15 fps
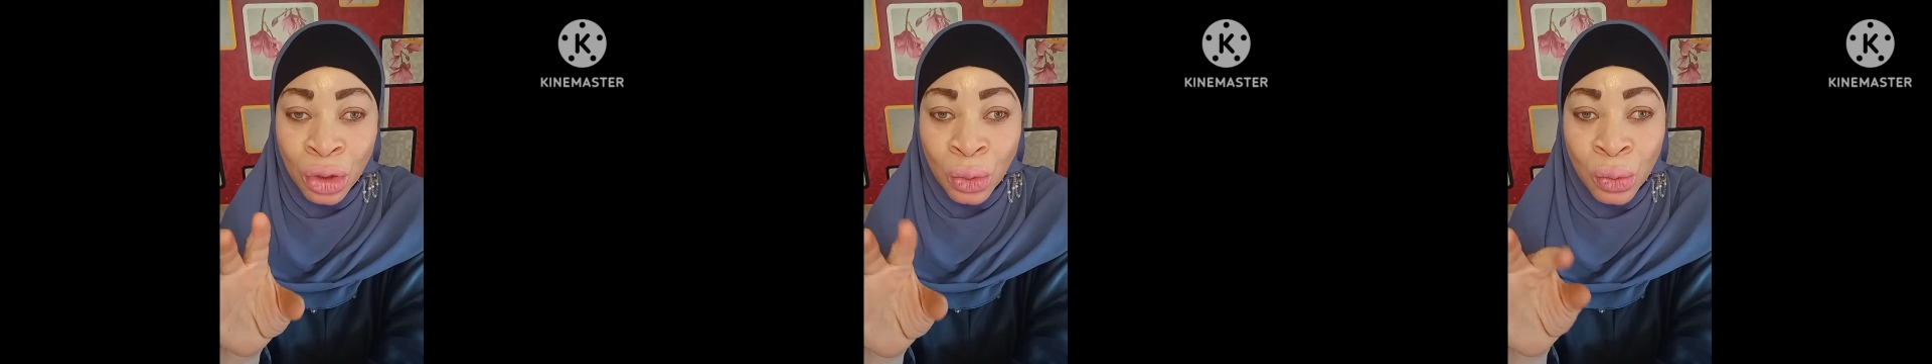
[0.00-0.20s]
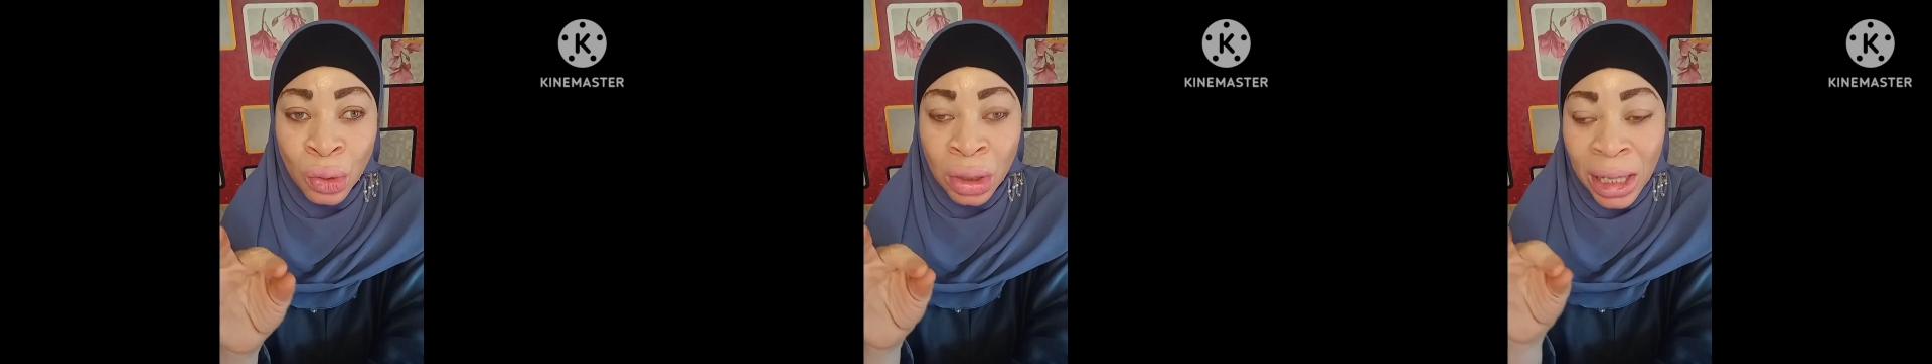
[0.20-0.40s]

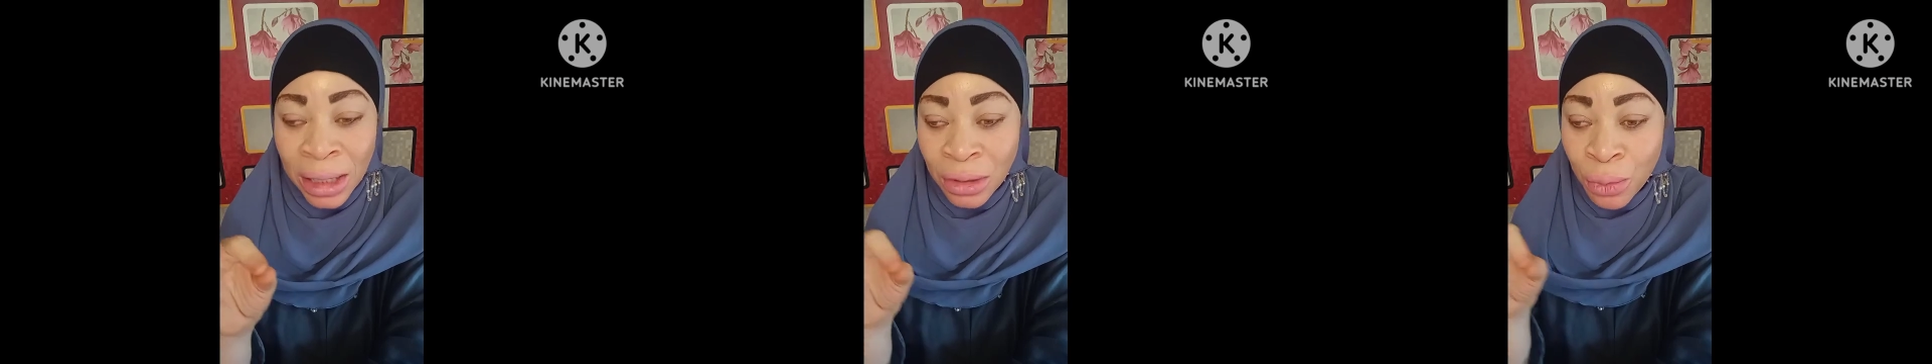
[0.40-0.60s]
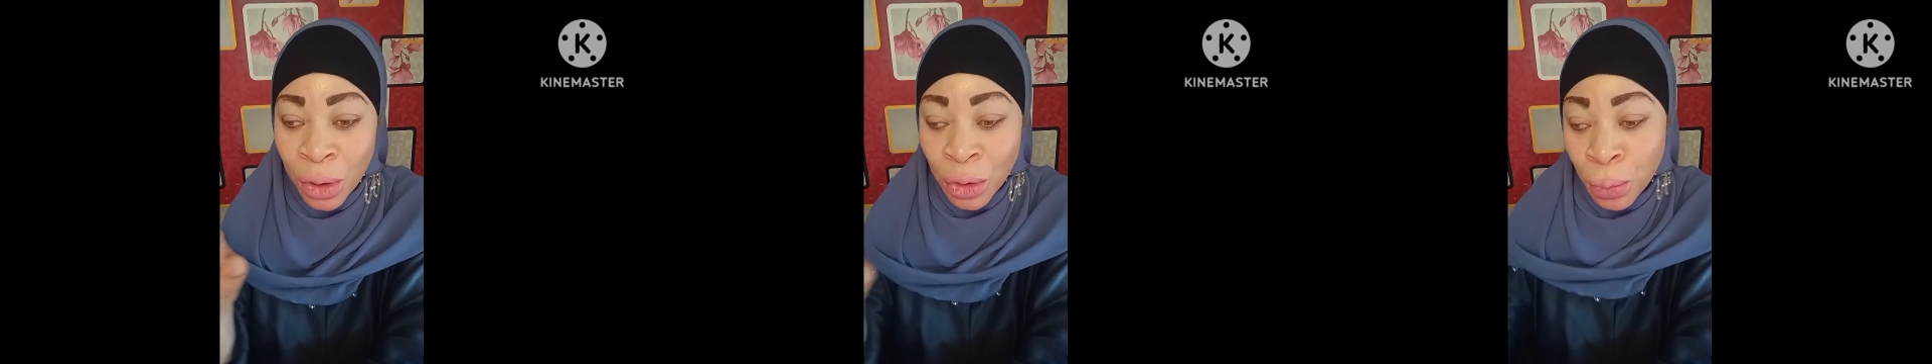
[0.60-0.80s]
the one
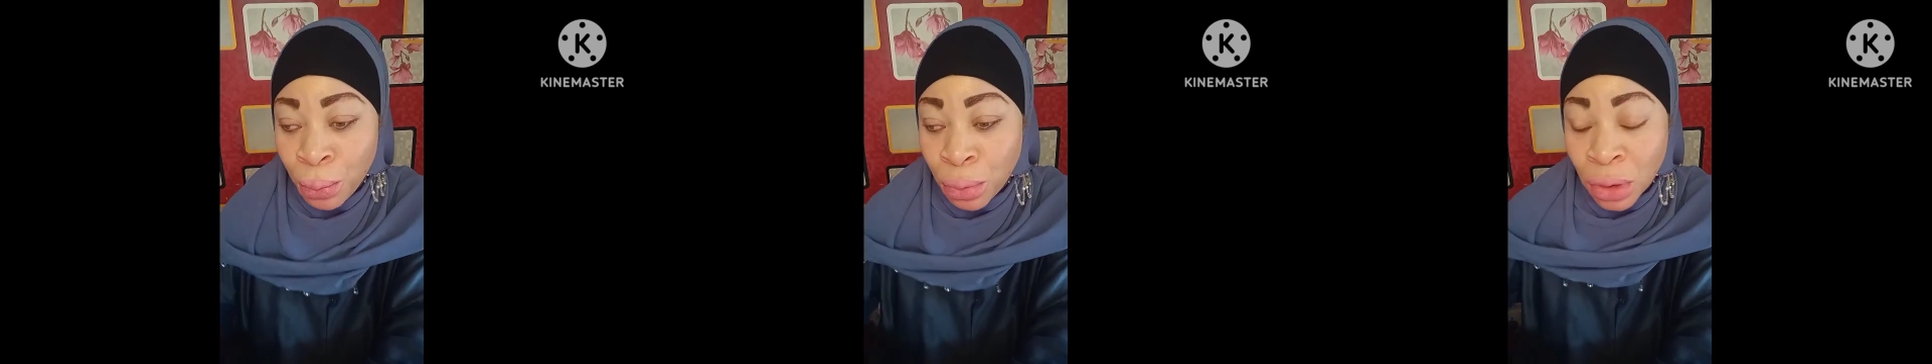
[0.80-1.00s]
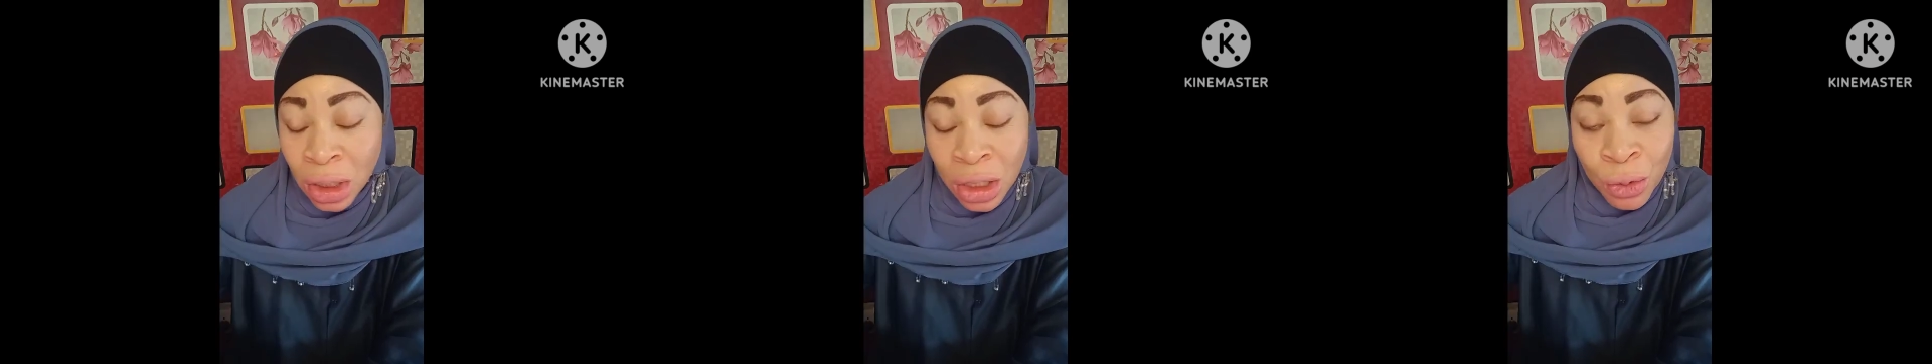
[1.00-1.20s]
that when you
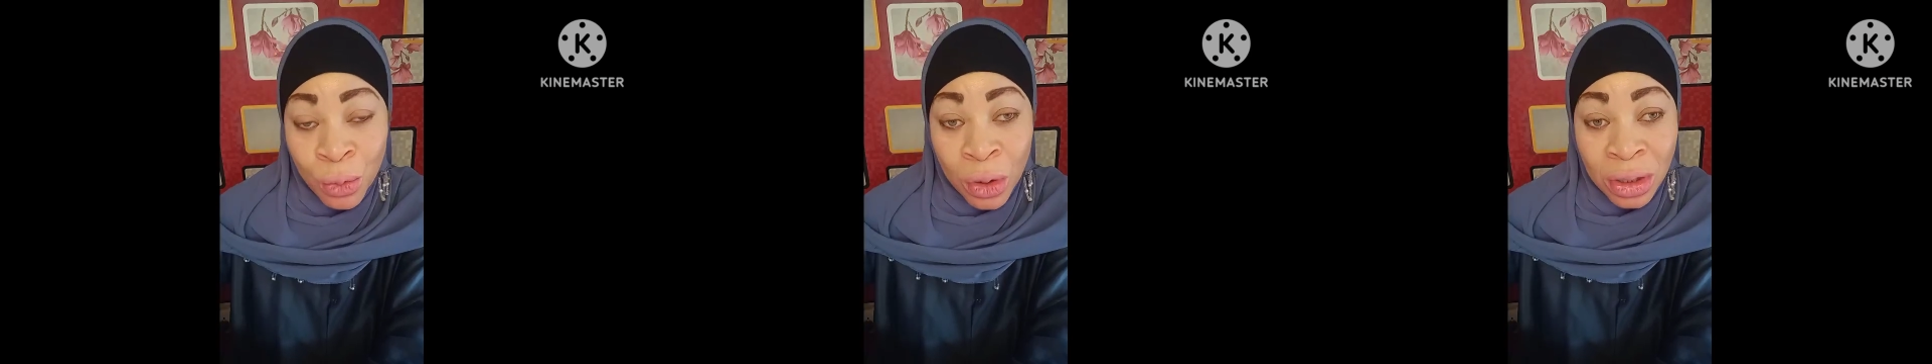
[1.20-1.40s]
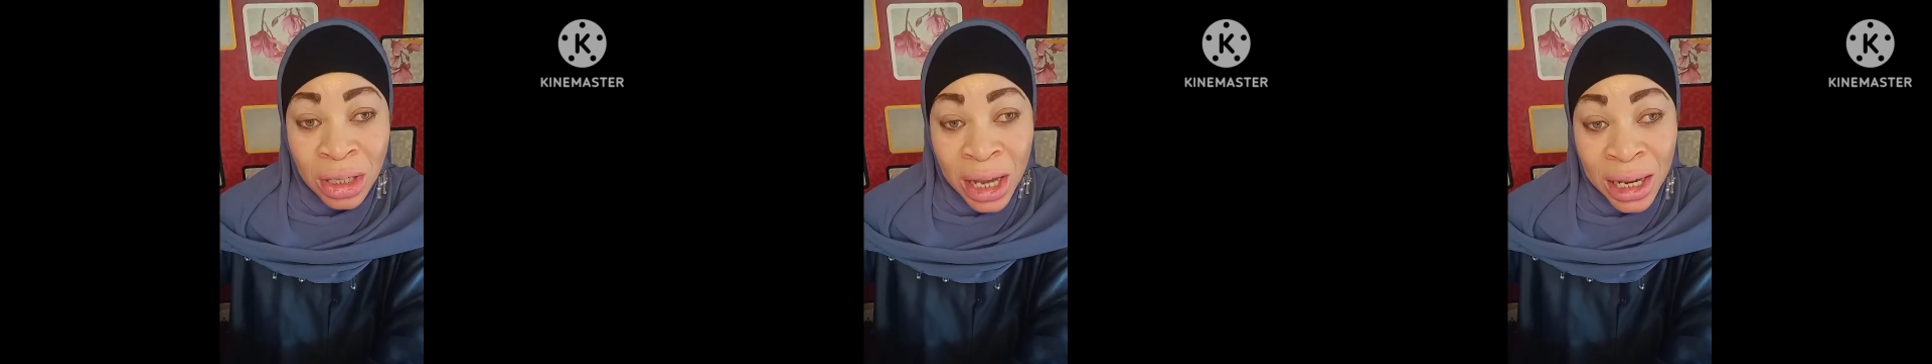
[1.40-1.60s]
put in
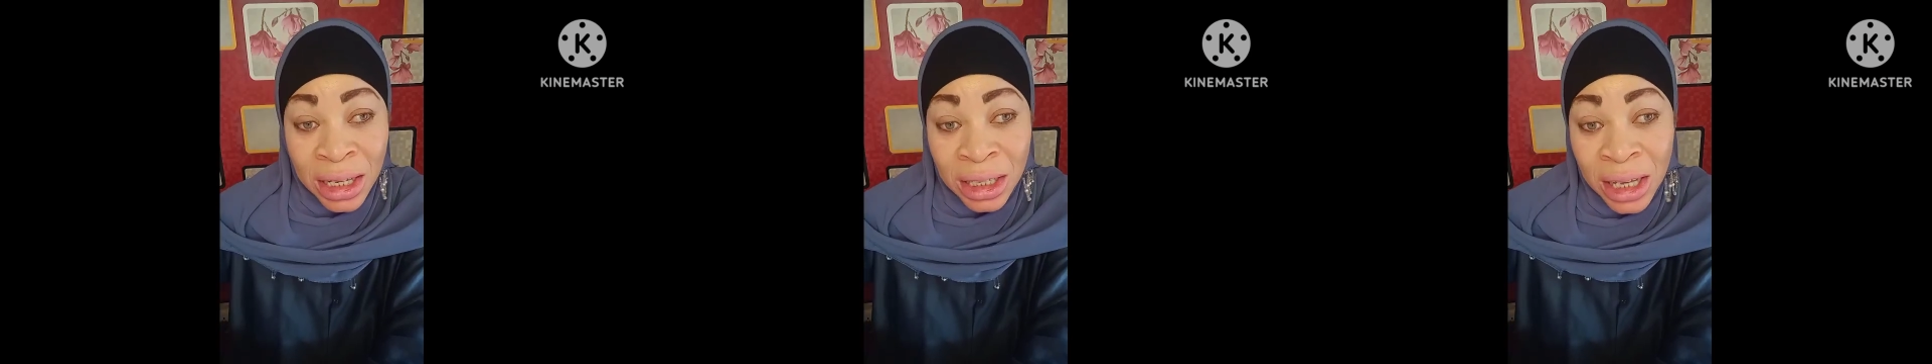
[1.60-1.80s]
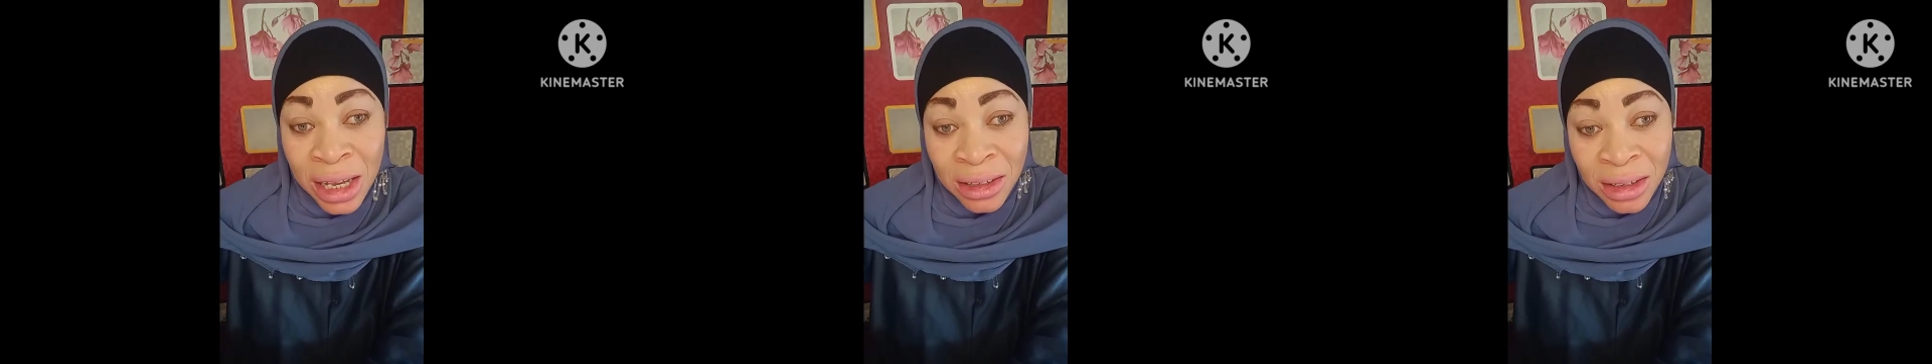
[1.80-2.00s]
water
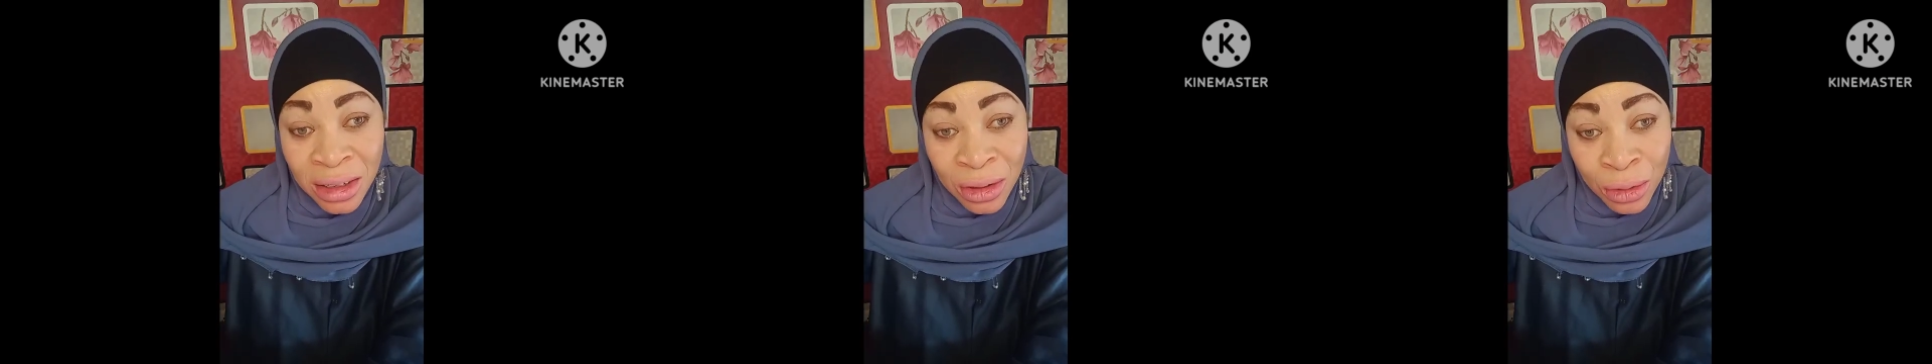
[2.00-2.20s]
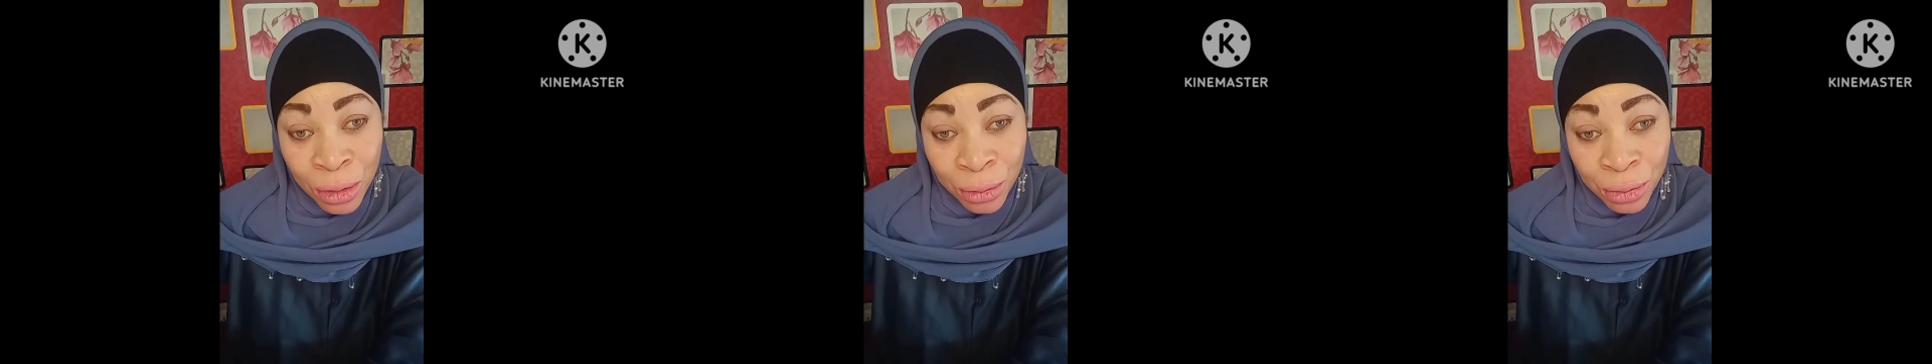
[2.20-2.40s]
it gets
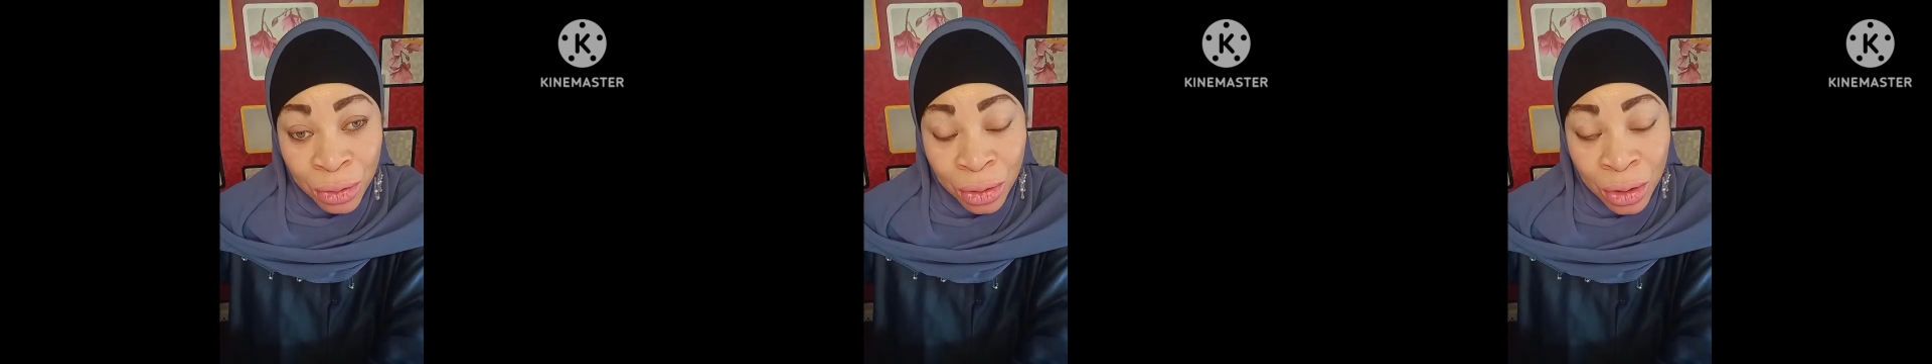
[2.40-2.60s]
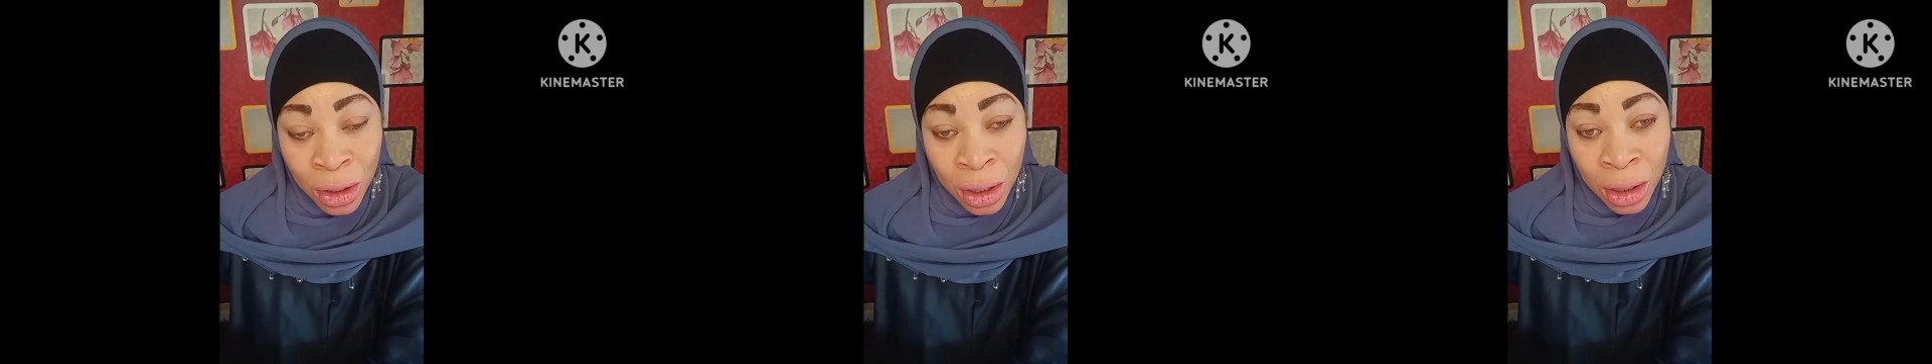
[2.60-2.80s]
dissolved,